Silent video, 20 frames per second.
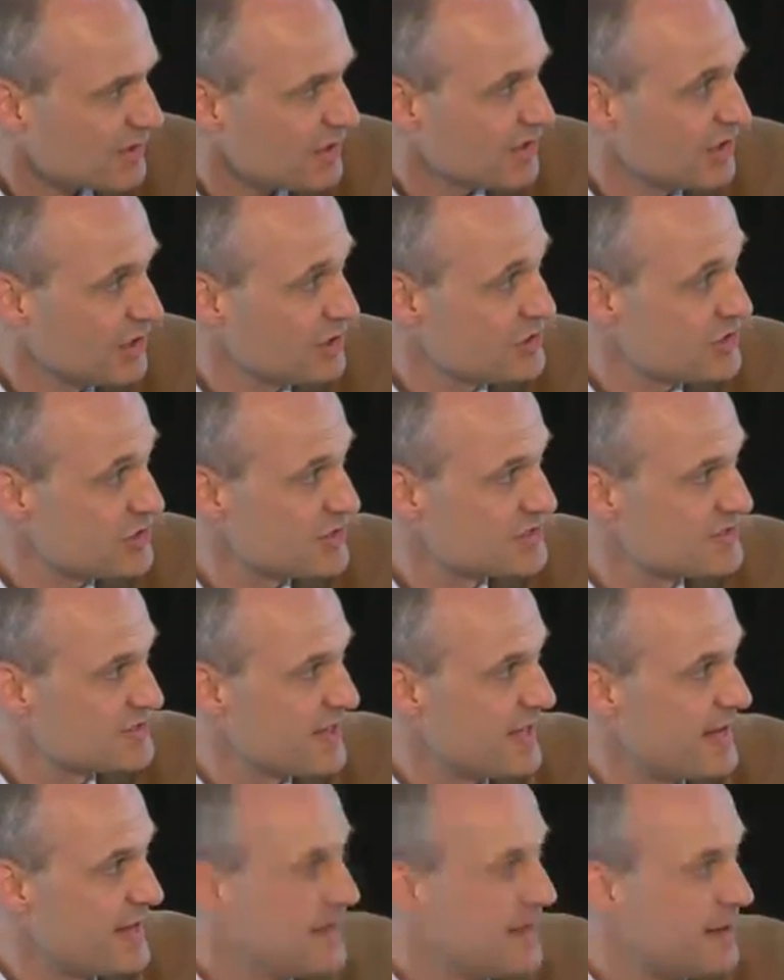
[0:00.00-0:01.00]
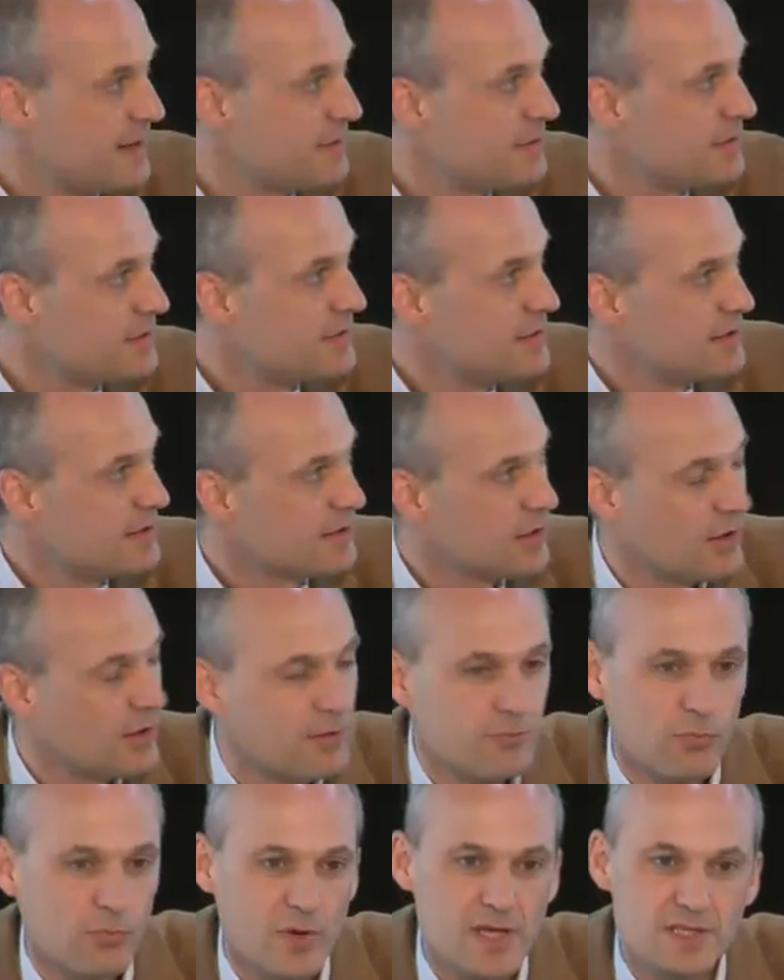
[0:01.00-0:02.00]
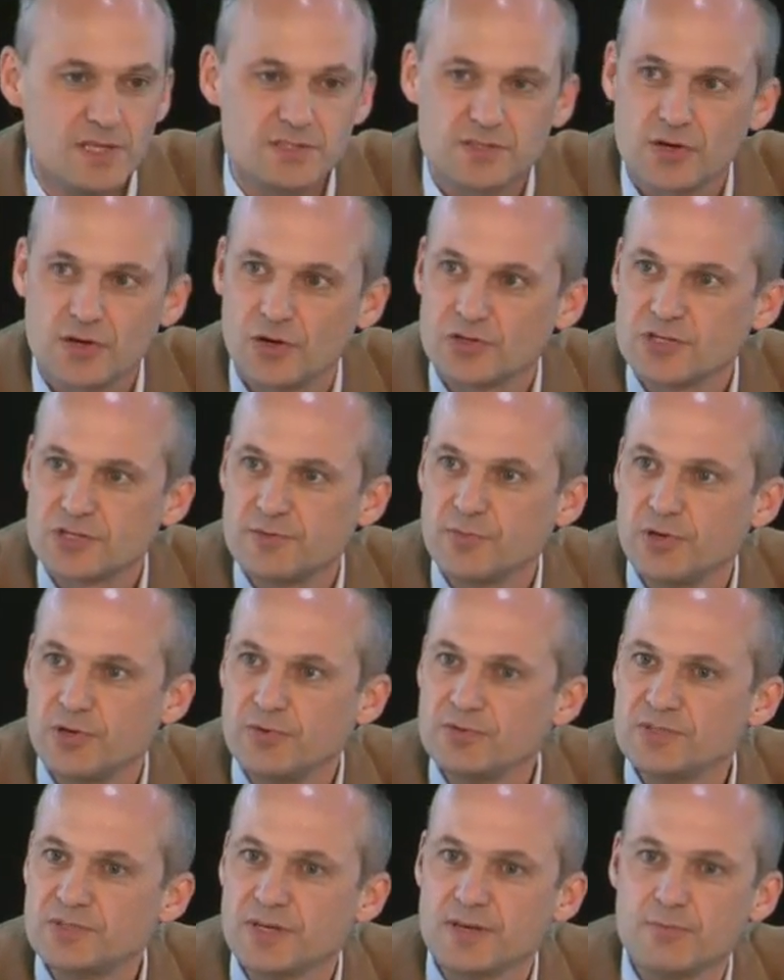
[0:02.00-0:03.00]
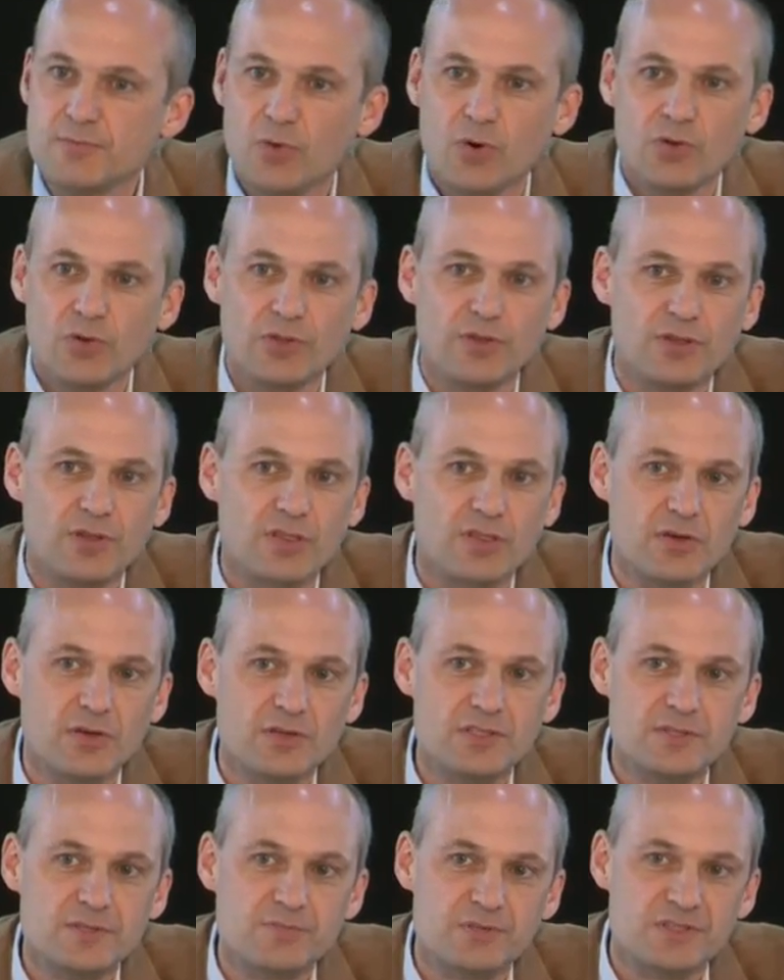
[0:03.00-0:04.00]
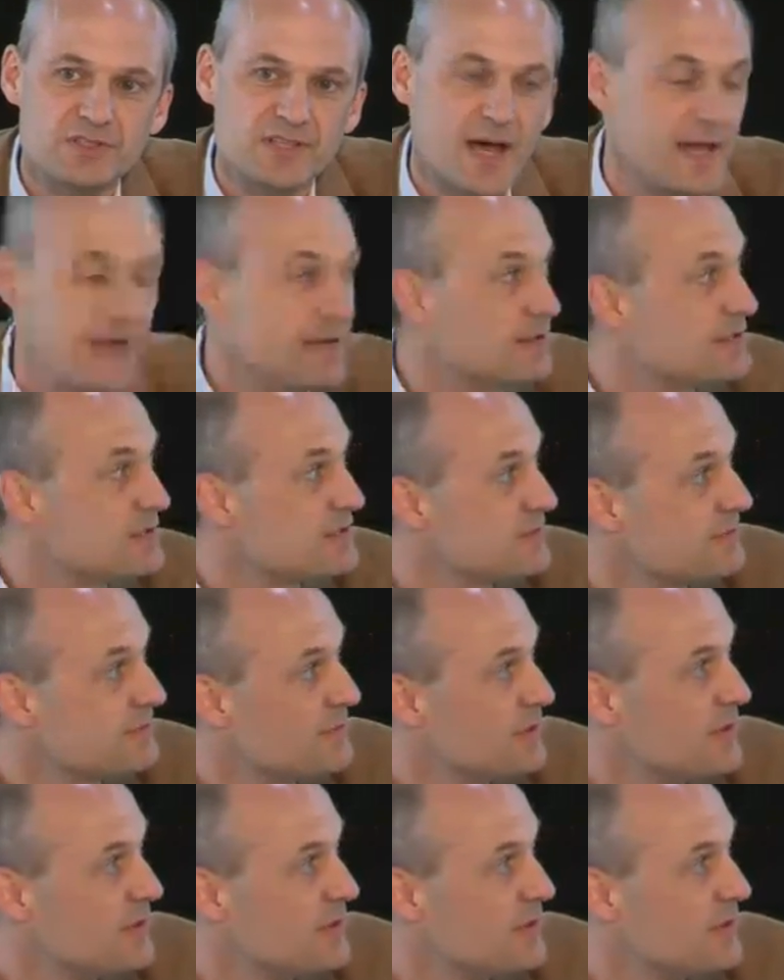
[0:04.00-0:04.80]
countries there, co wheat's contributing more than 30%